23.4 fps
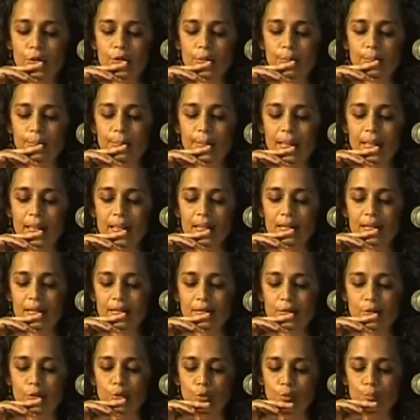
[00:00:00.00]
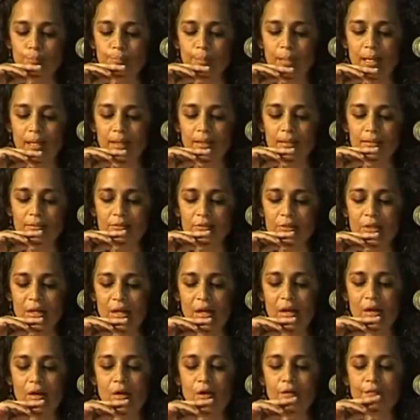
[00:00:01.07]
Could it be that a good part
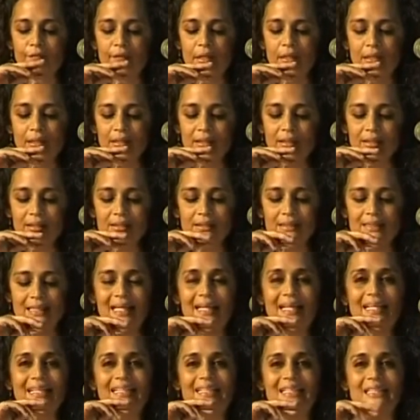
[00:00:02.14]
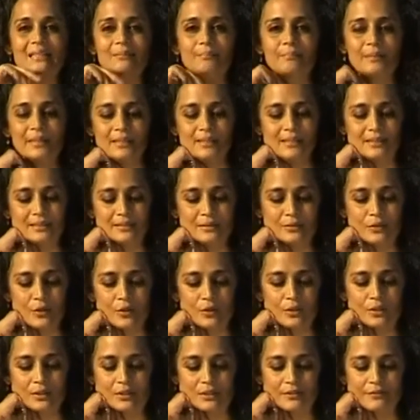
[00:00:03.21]
of India's $80 billion
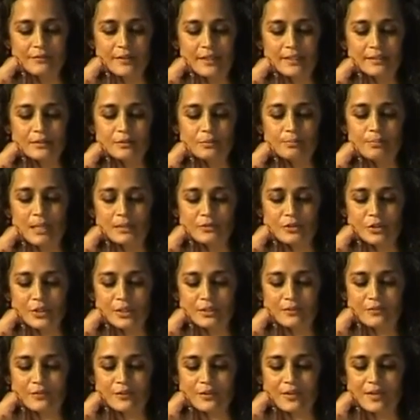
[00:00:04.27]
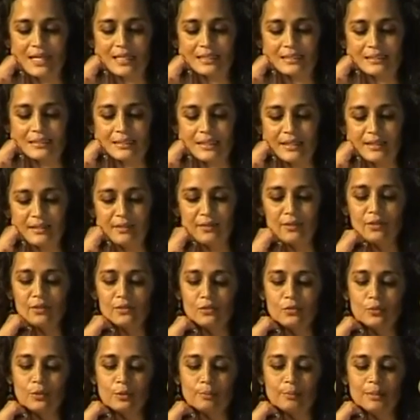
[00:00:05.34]
defense budget for the next 10
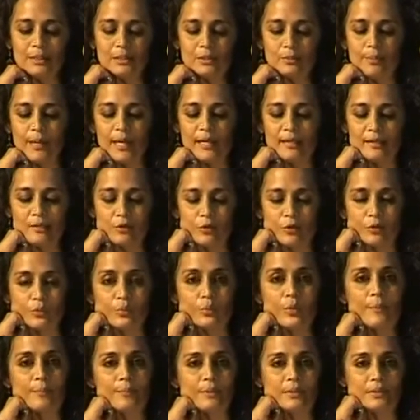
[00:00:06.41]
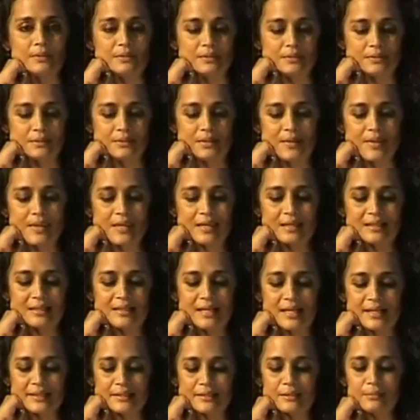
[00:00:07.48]
years will be spent on weapons,
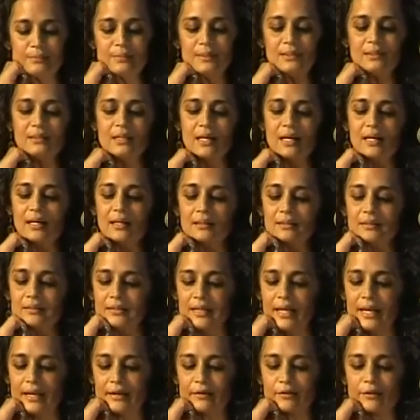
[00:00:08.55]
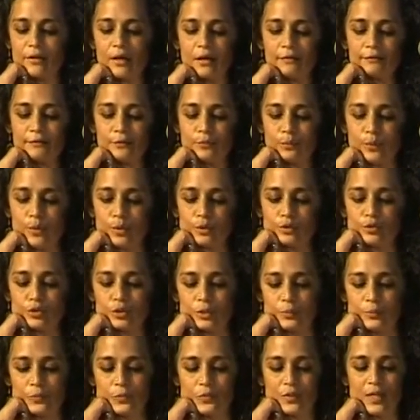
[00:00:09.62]
guided missiles, aircraft,
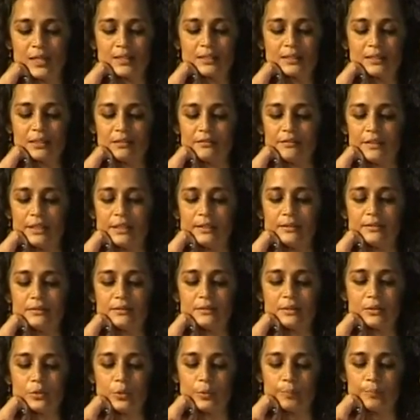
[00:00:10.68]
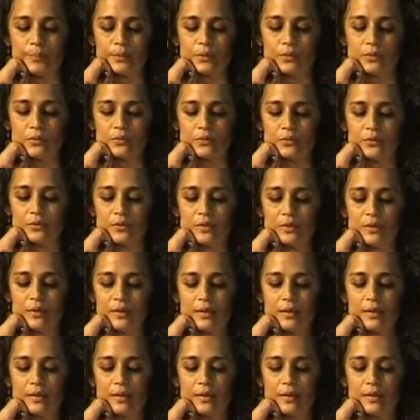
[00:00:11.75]
warships, and surveillance equipment